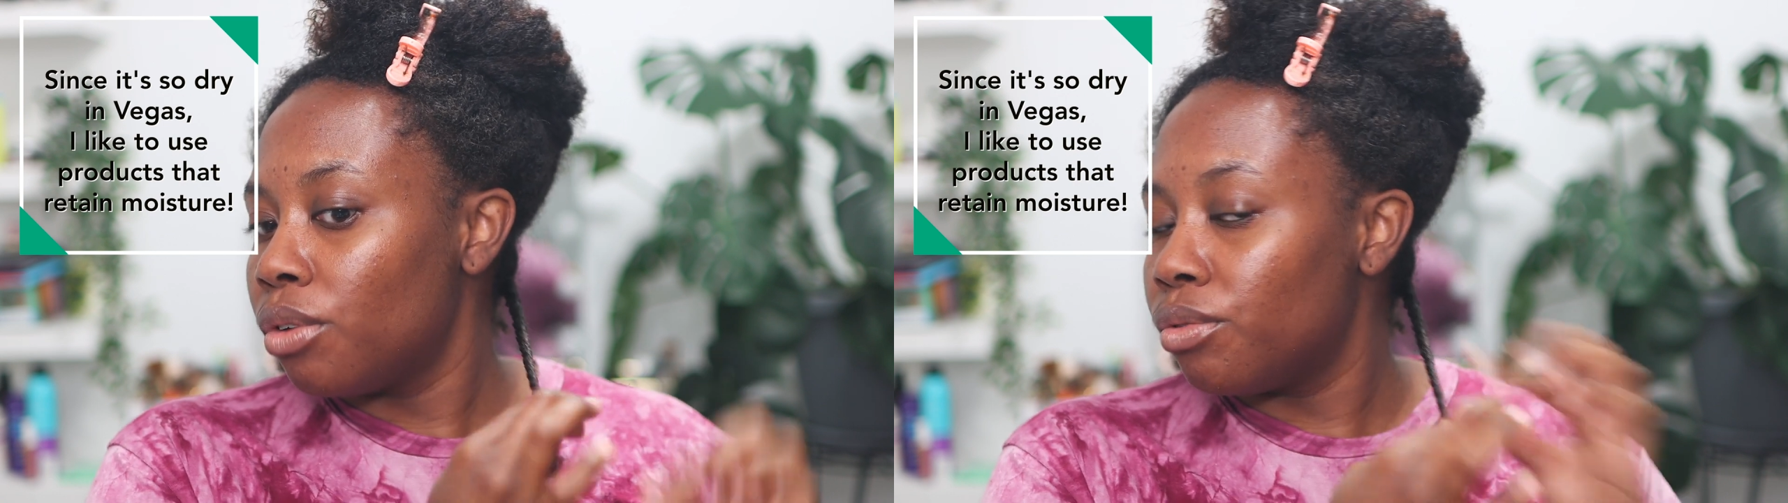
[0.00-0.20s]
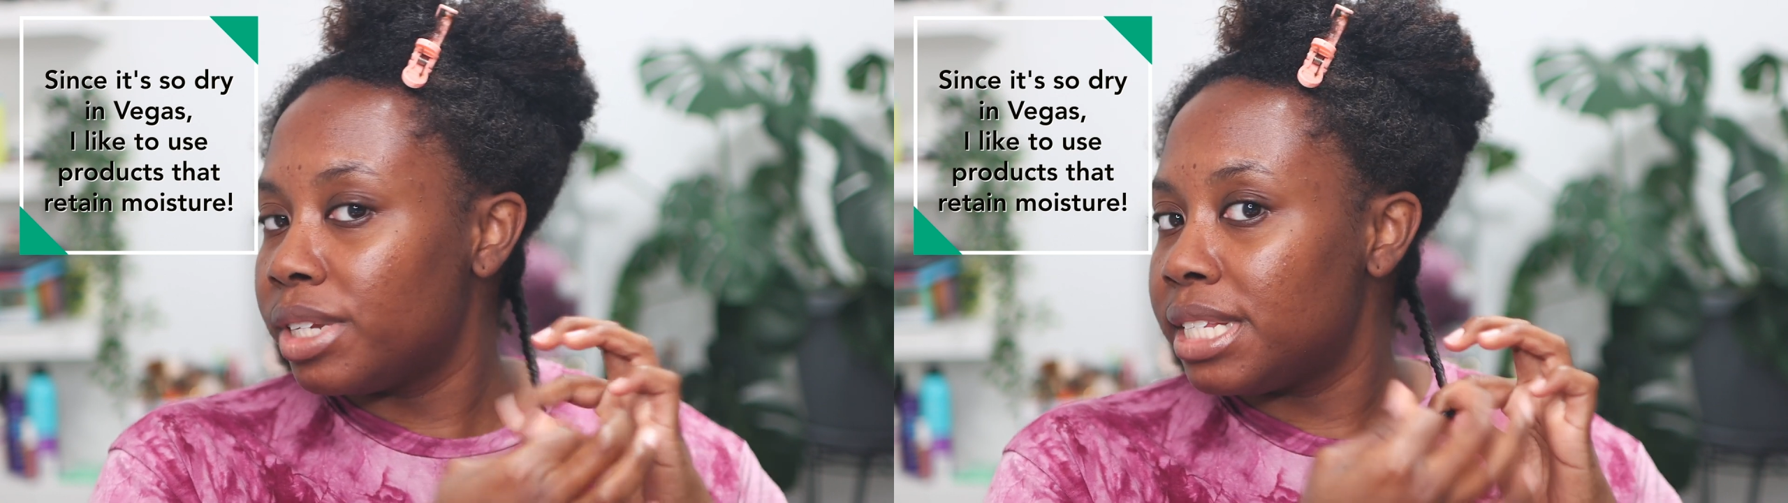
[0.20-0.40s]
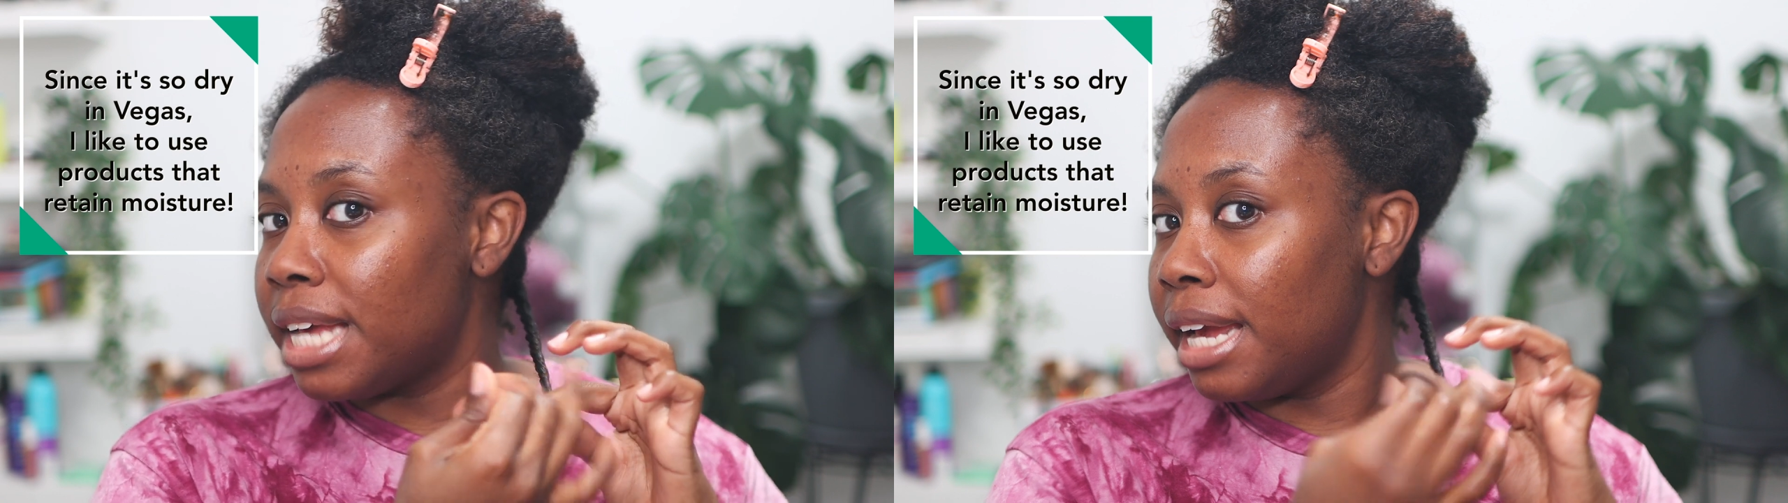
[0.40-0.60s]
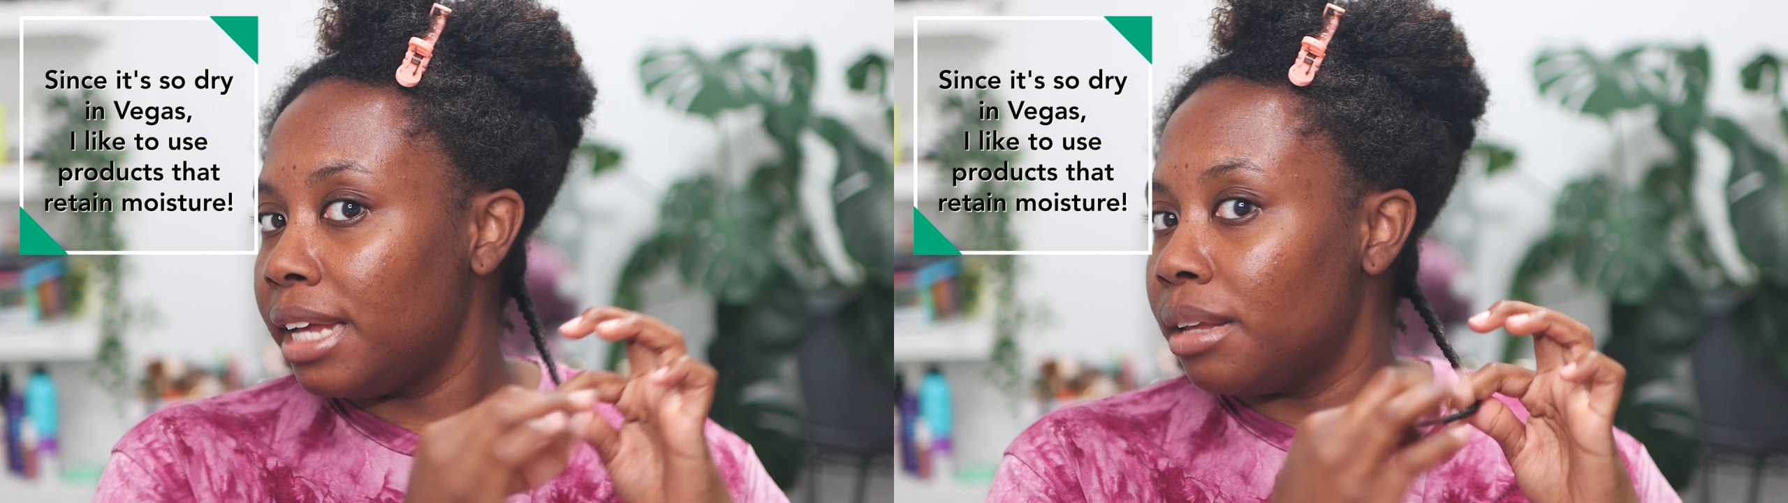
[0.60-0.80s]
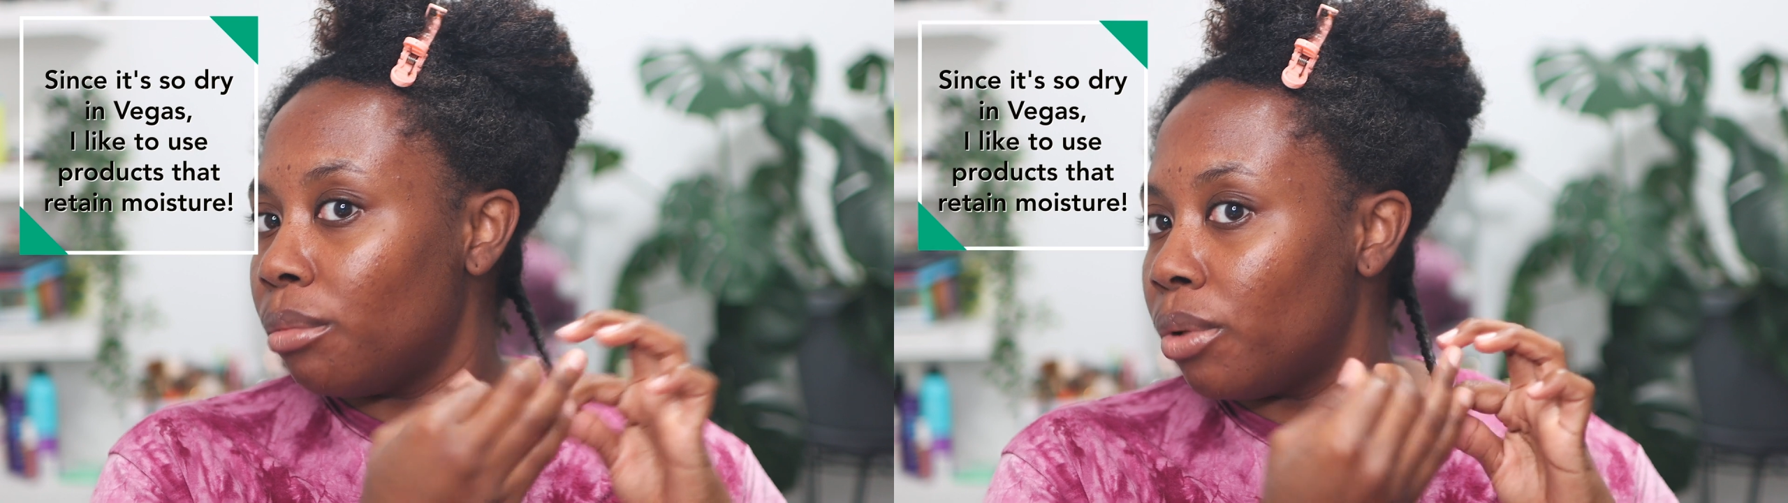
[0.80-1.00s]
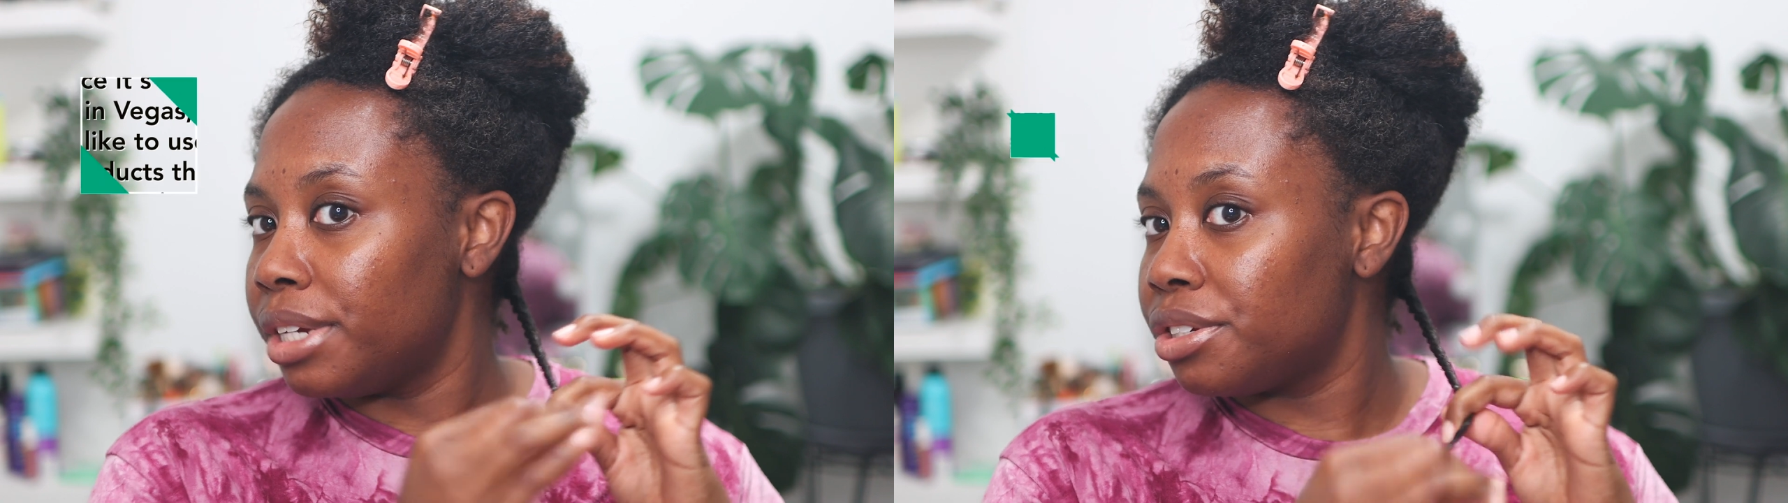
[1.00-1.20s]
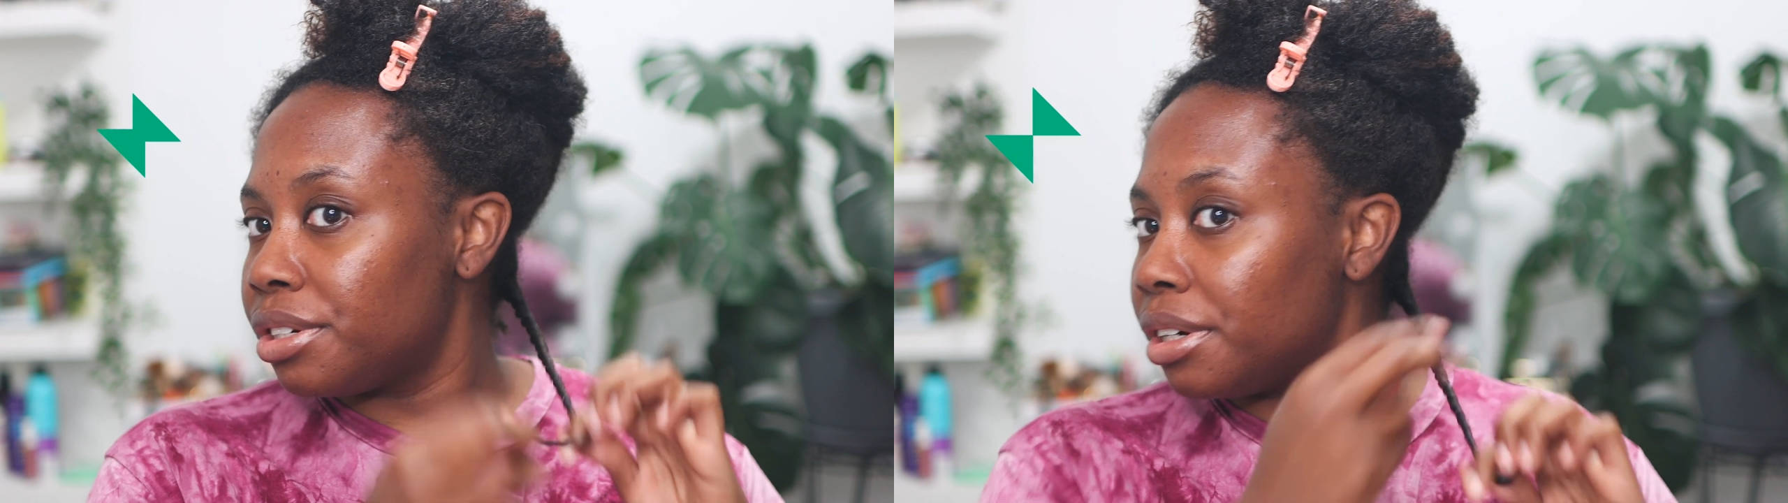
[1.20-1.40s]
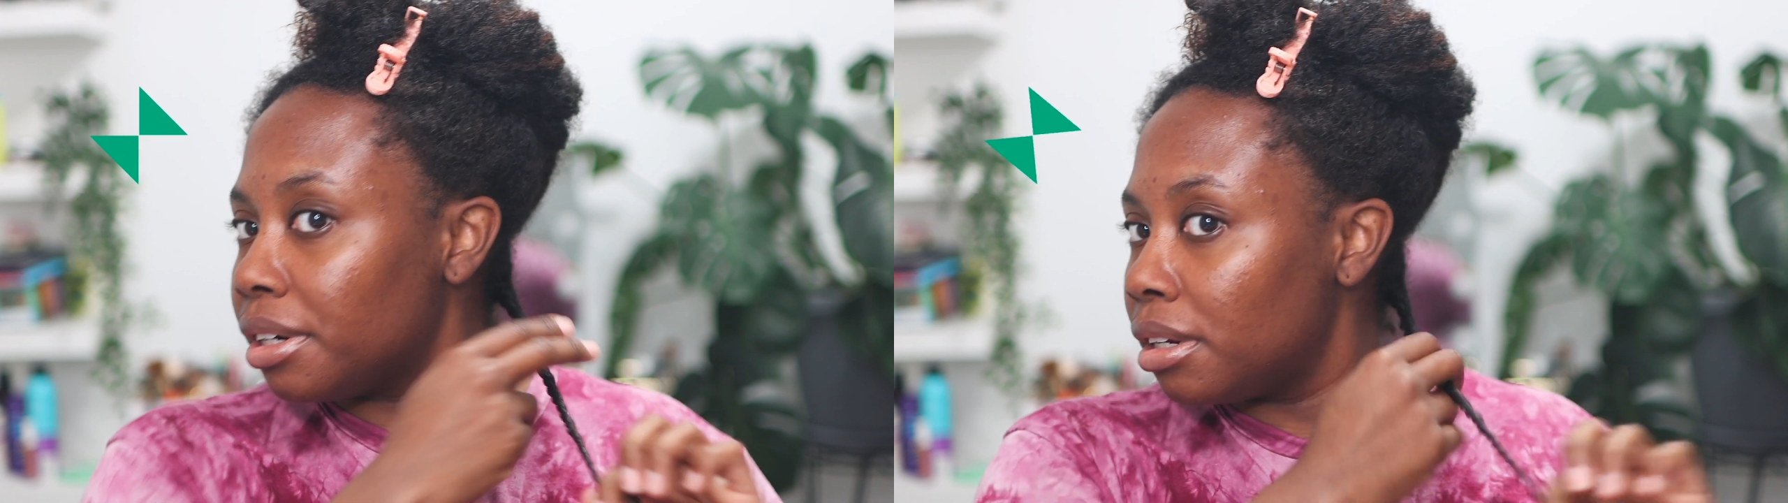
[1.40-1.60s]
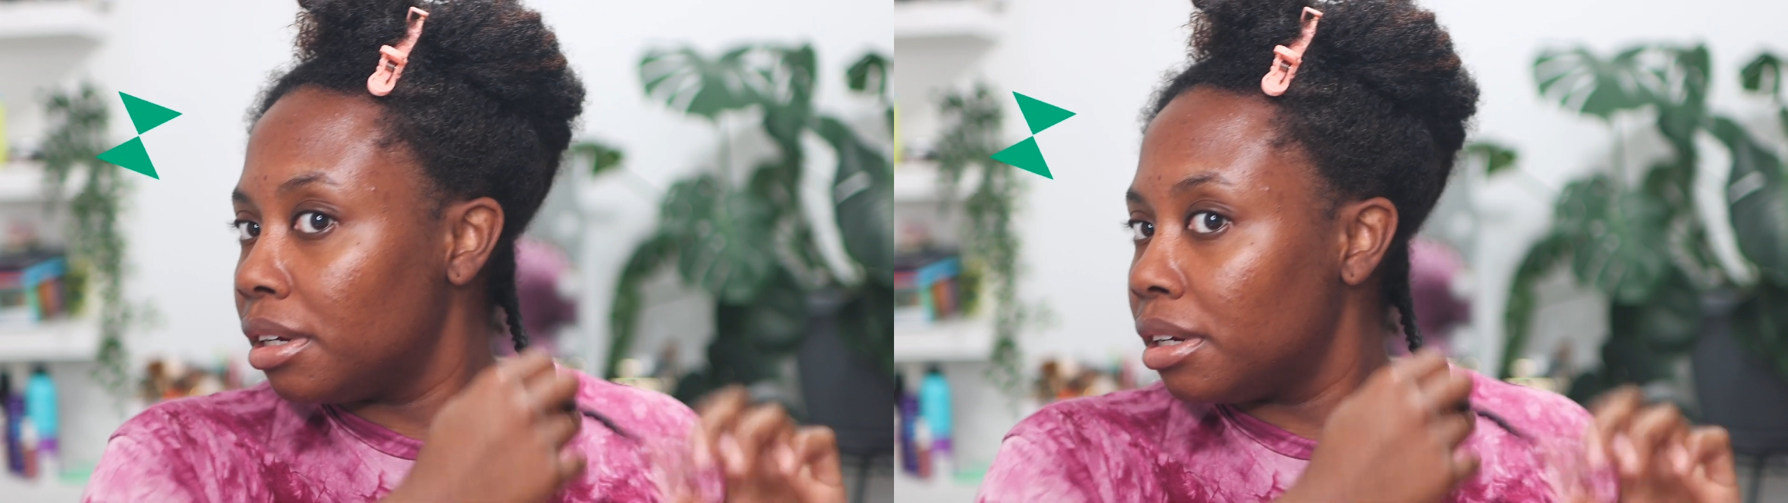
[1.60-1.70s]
retain the moisture